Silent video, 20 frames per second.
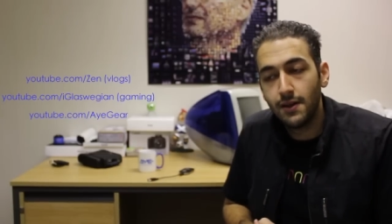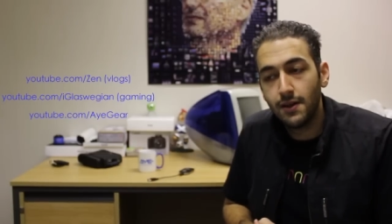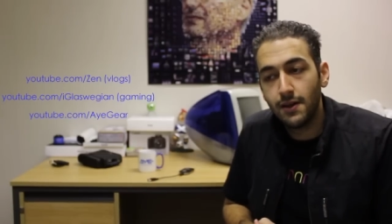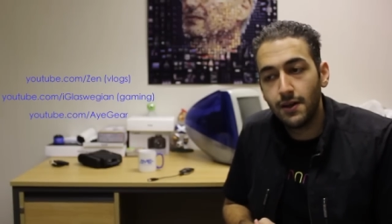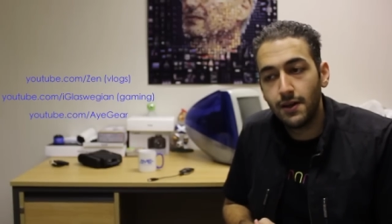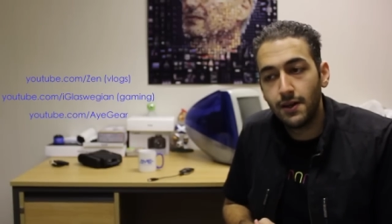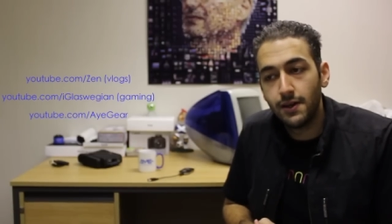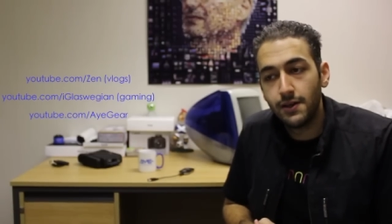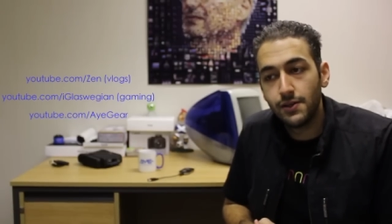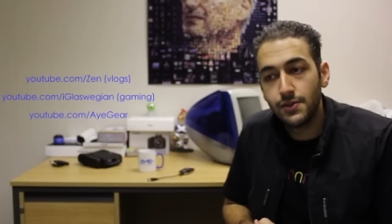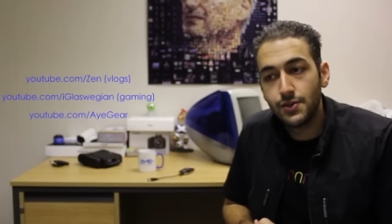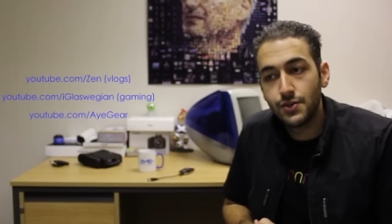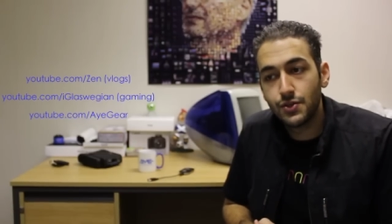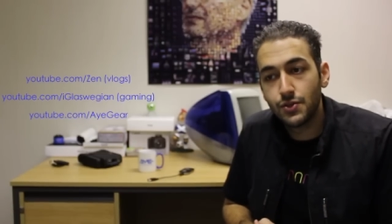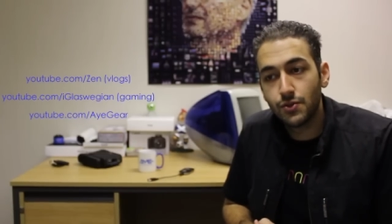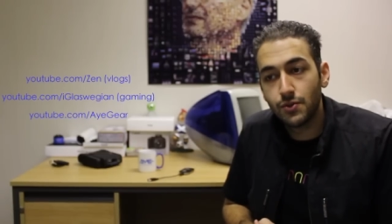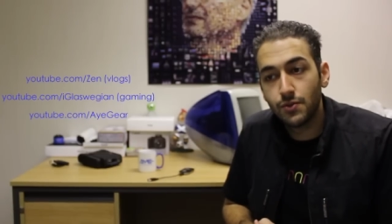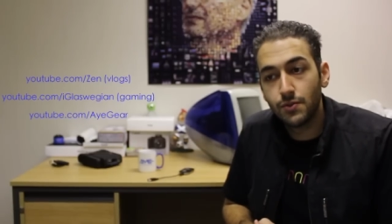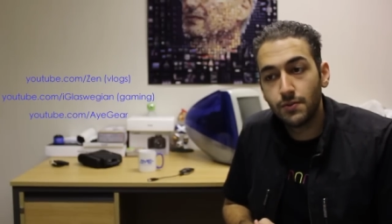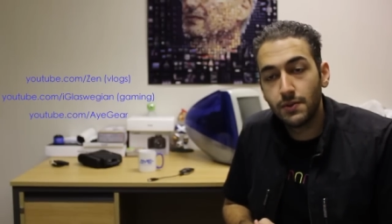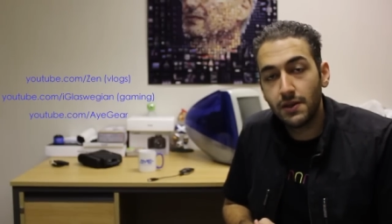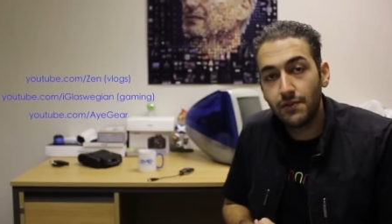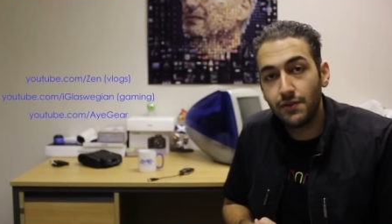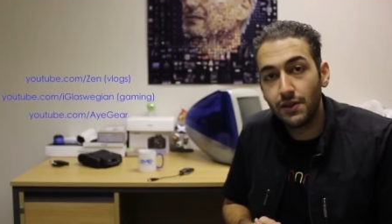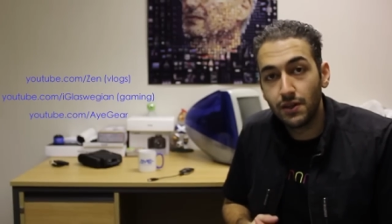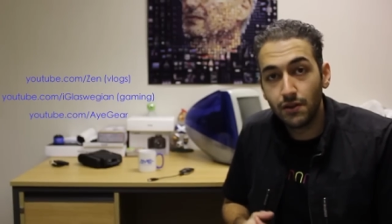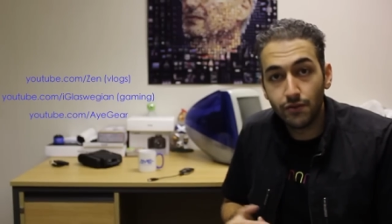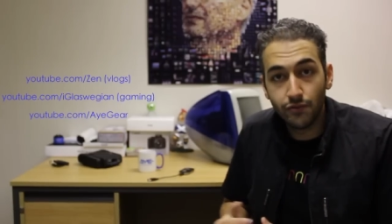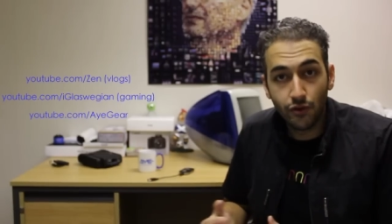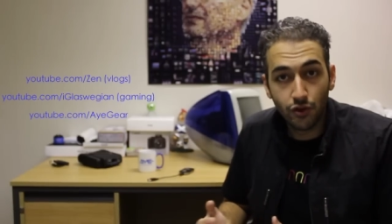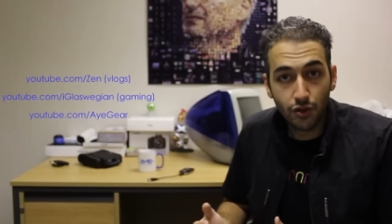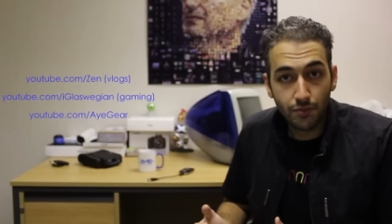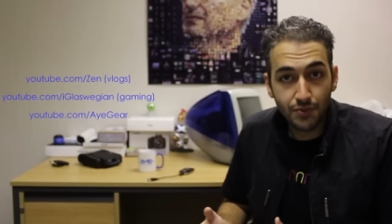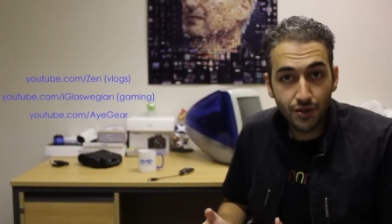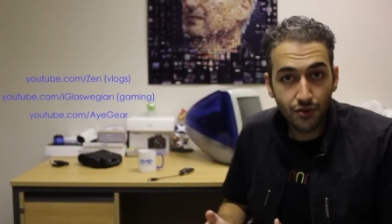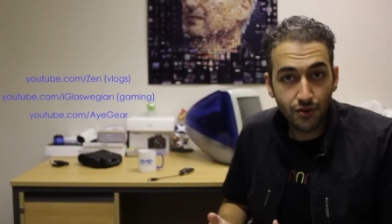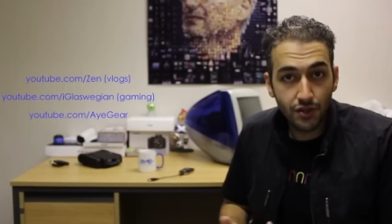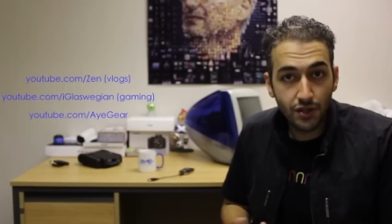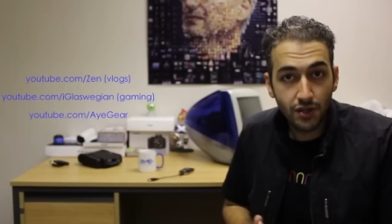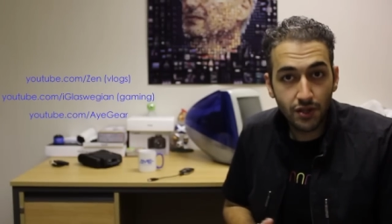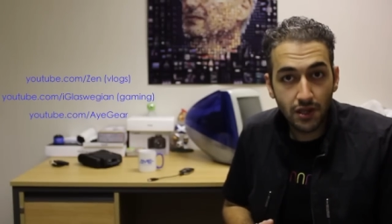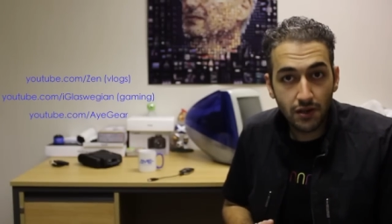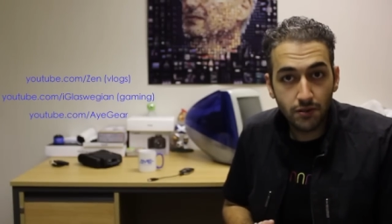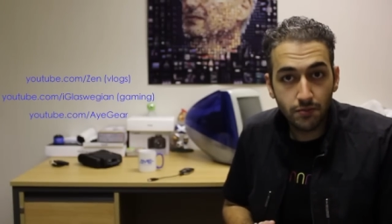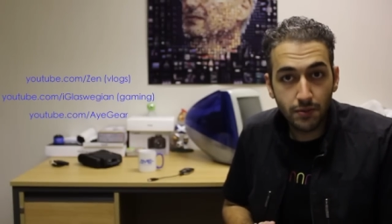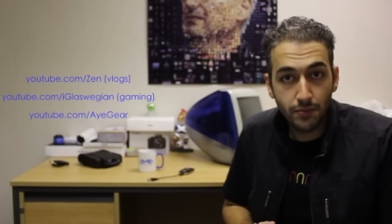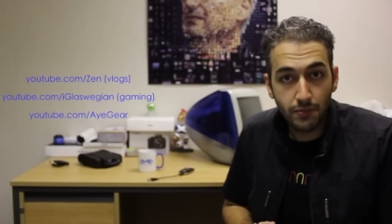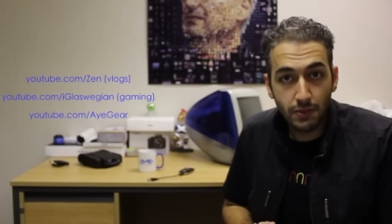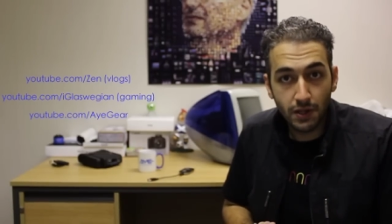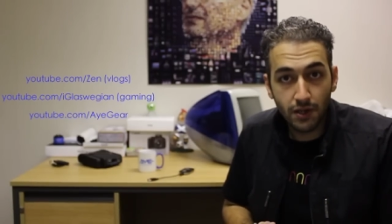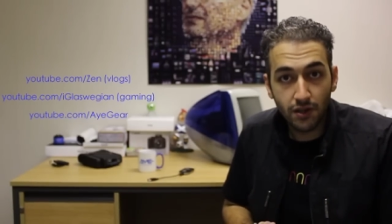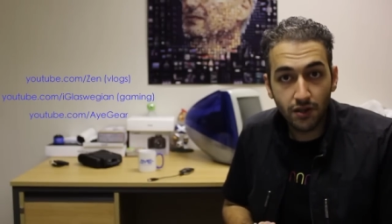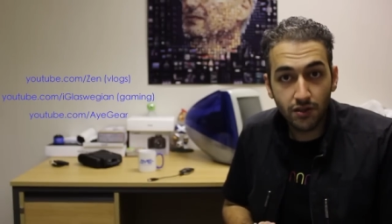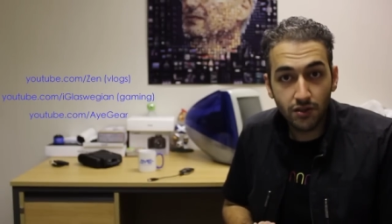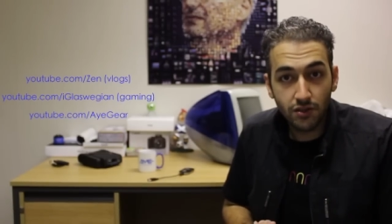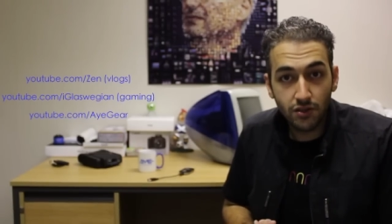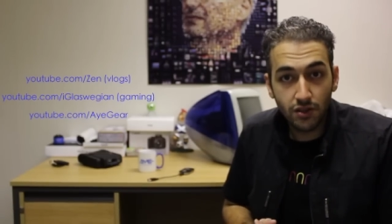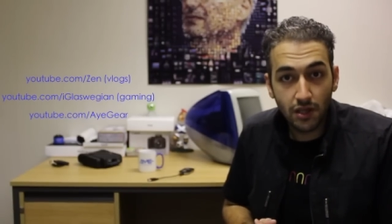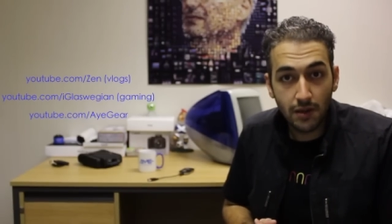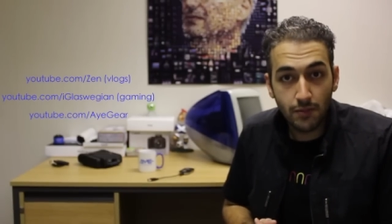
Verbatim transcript: Uh, so if you can follow me on there, that would be pretty good.